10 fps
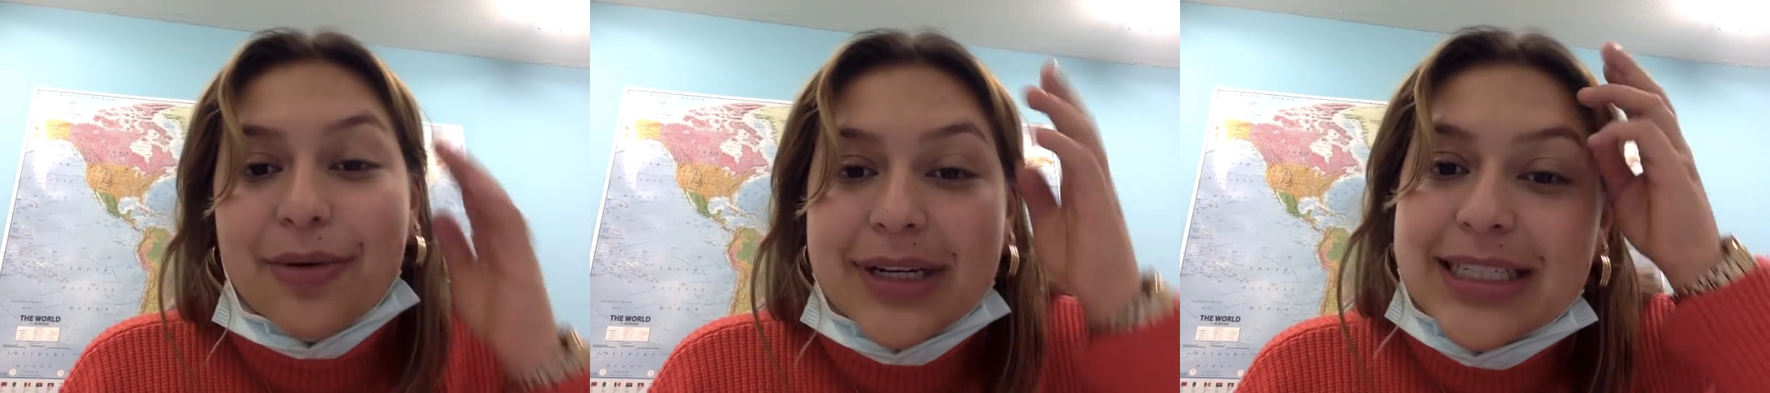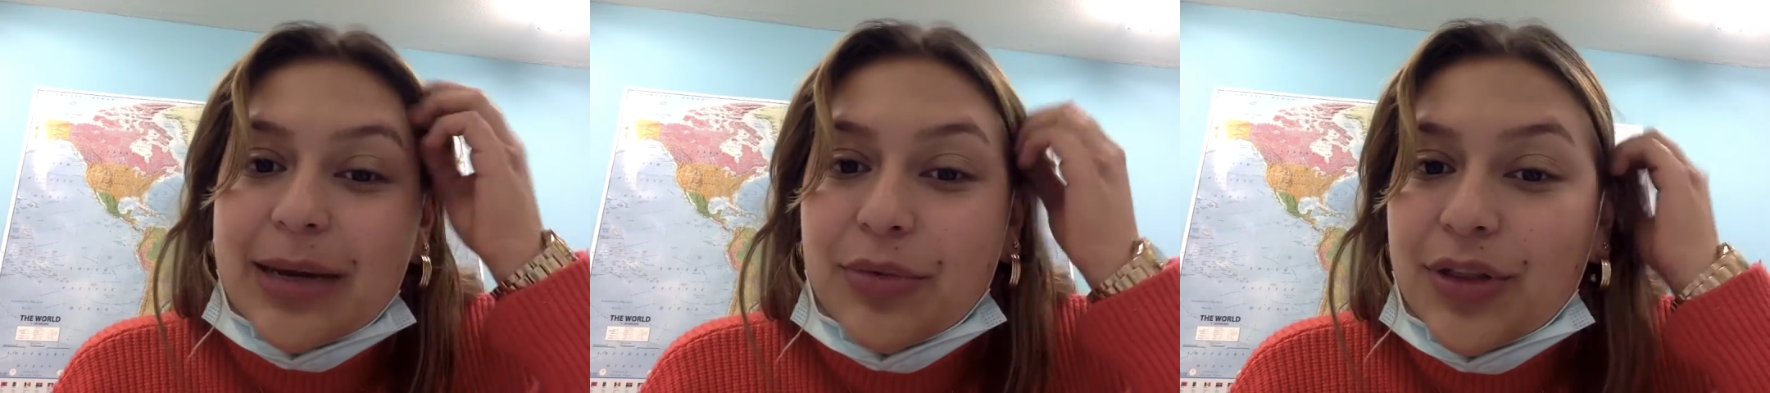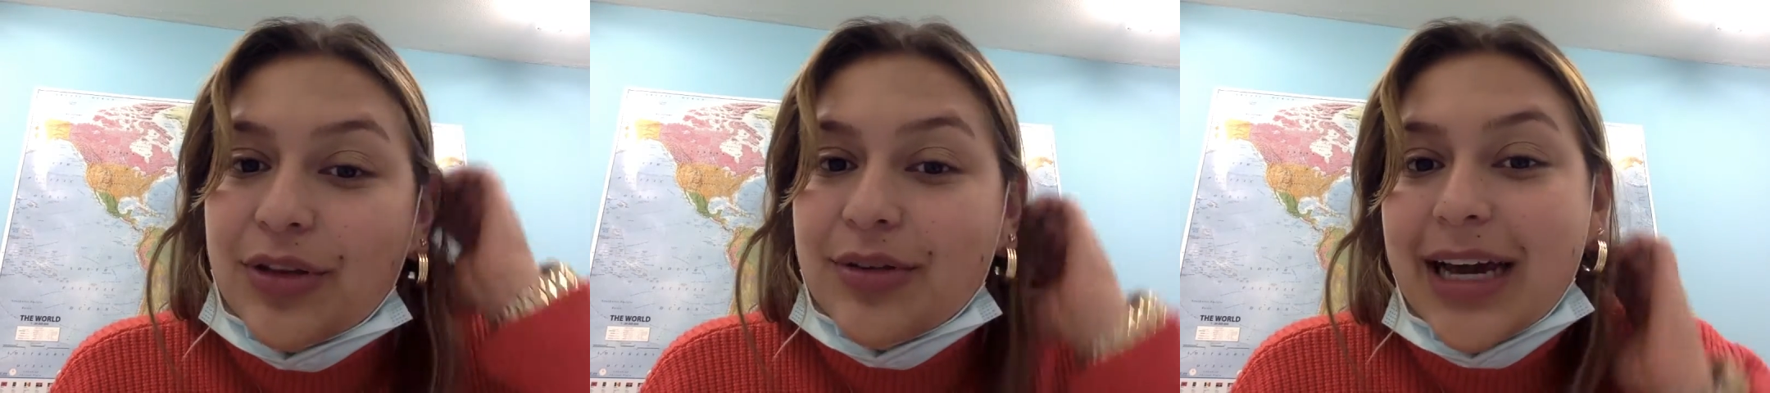a great time
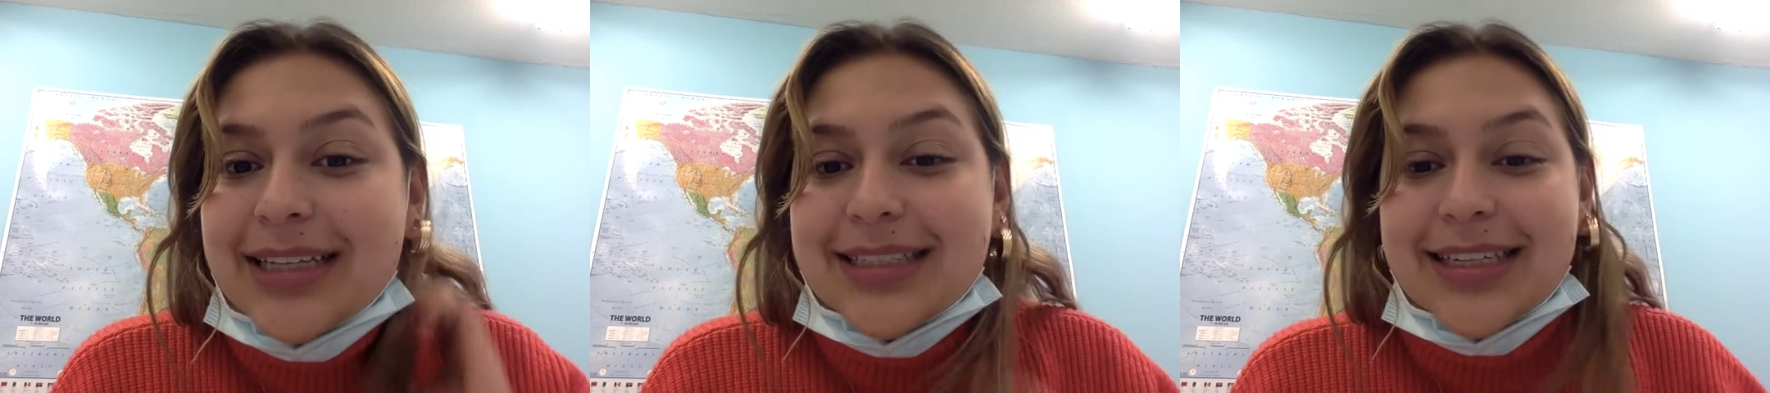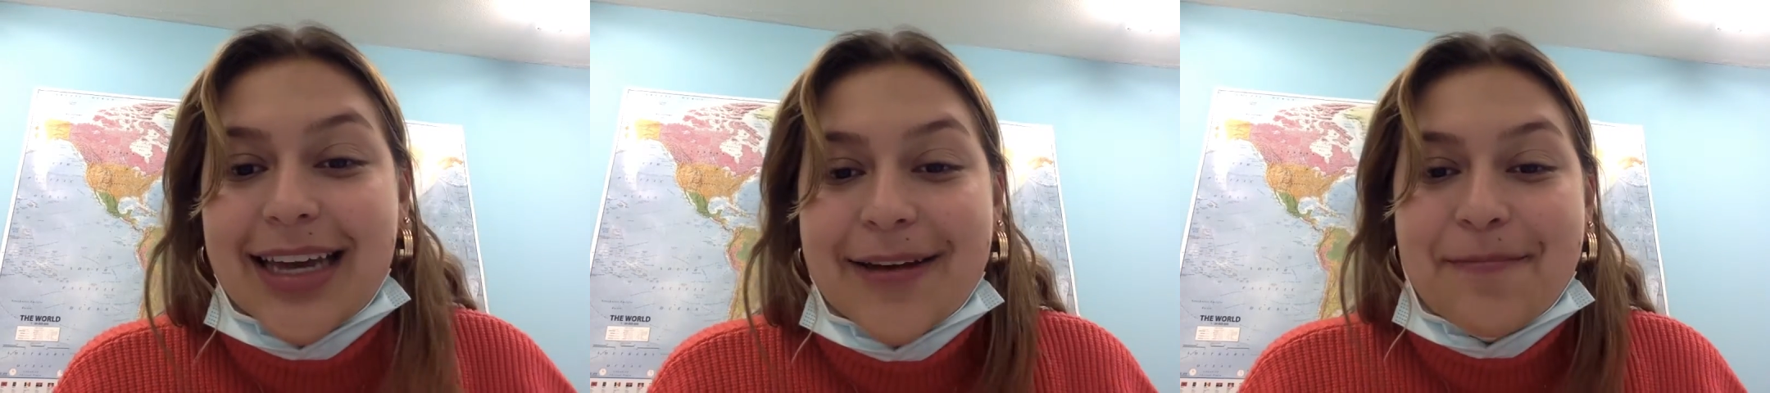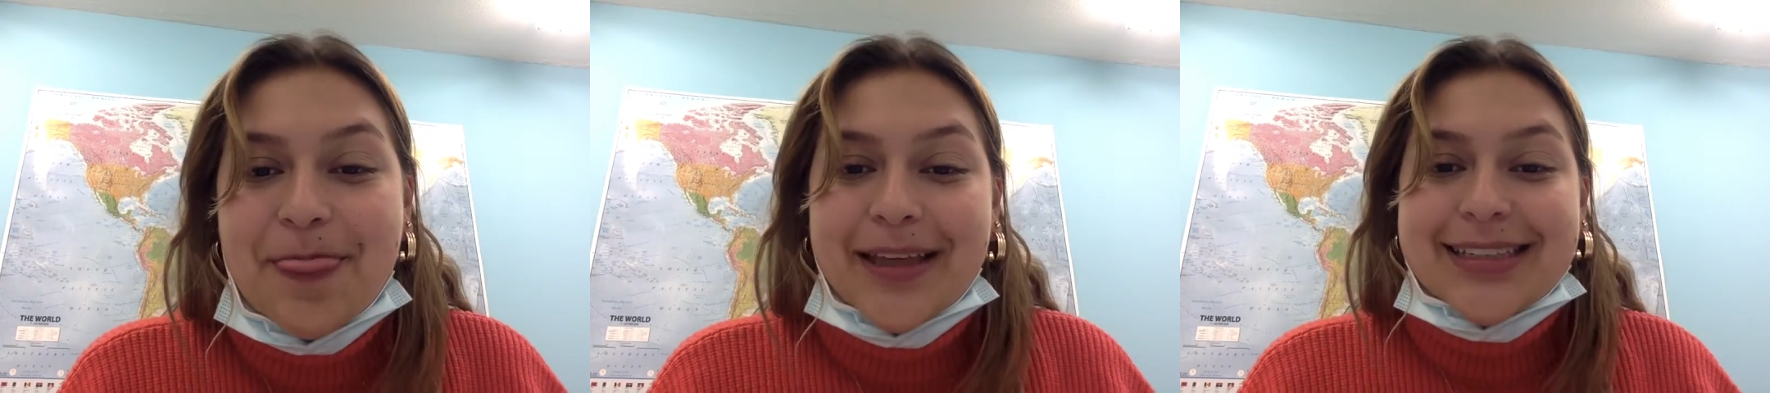with you guys
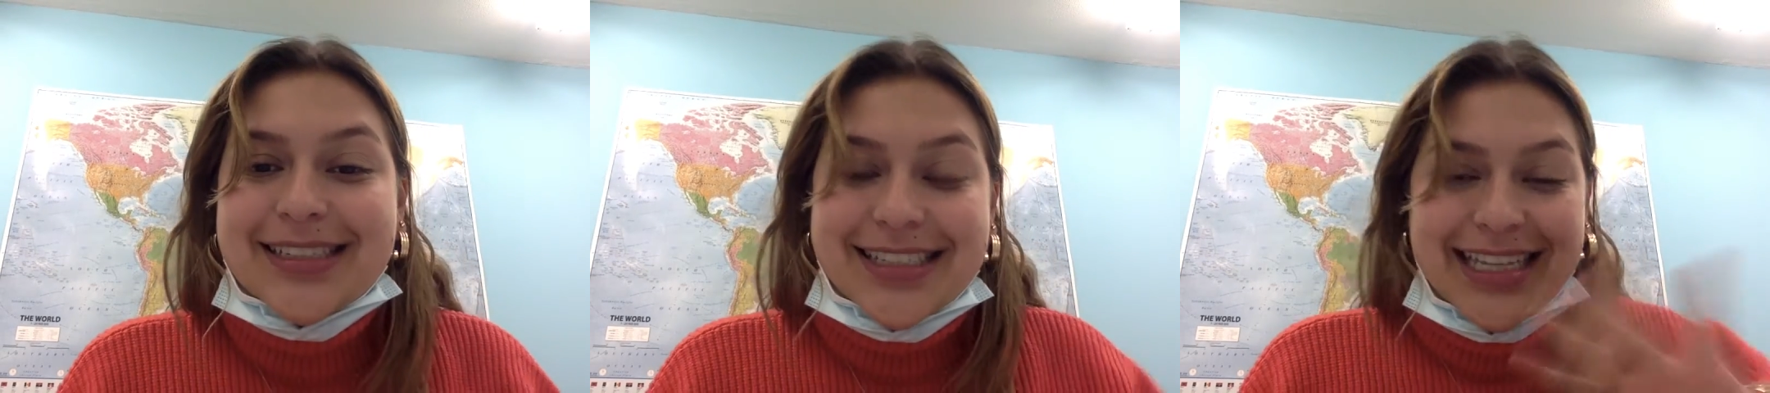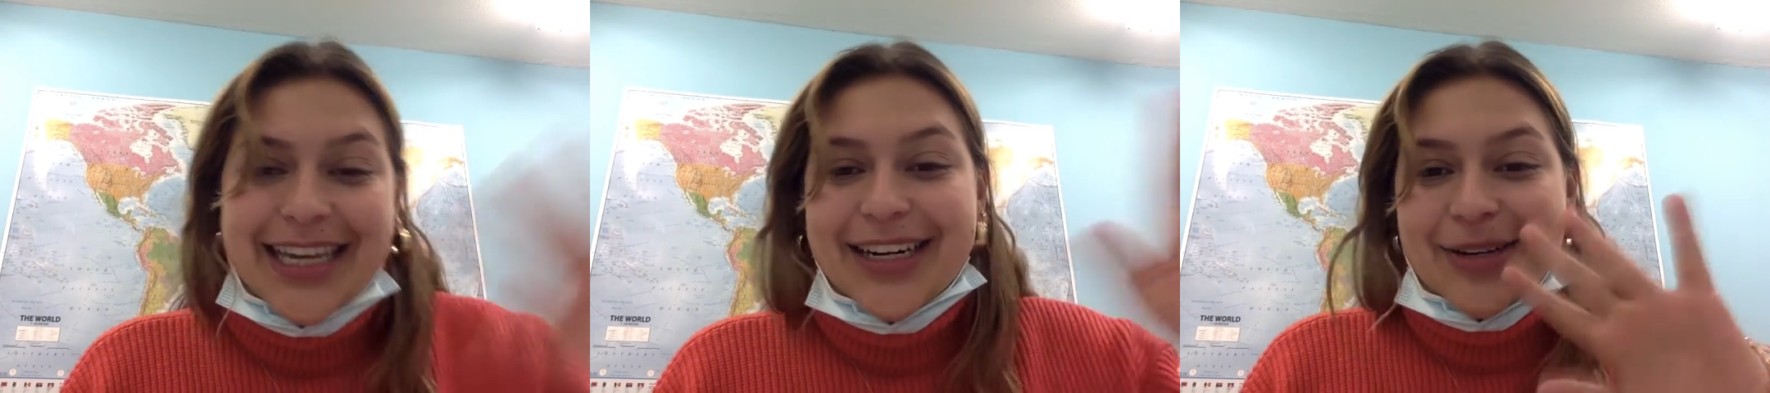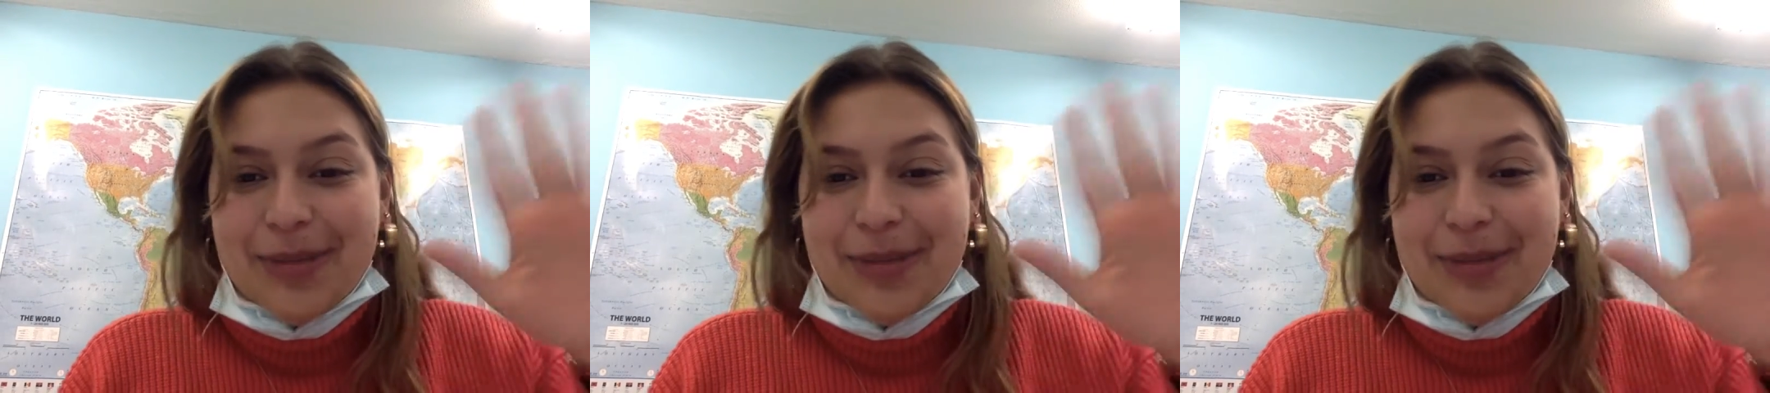today. See you later.